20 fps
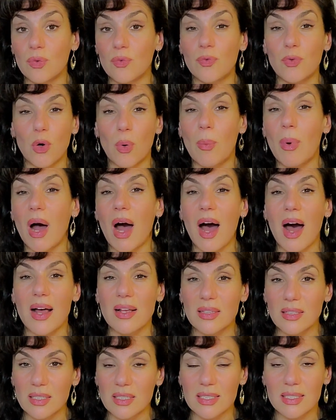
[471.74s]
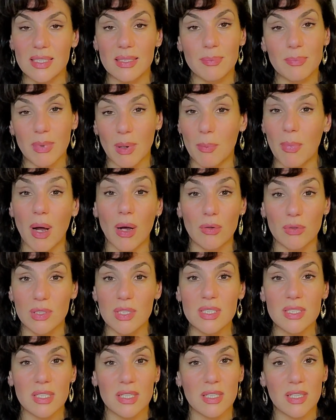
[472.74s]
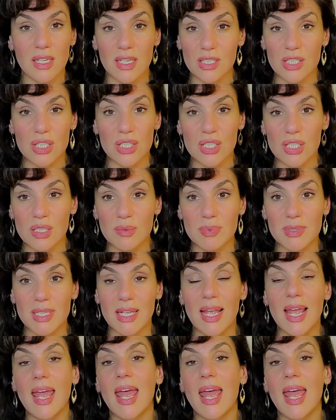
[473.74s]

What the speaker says: from others about these relationships.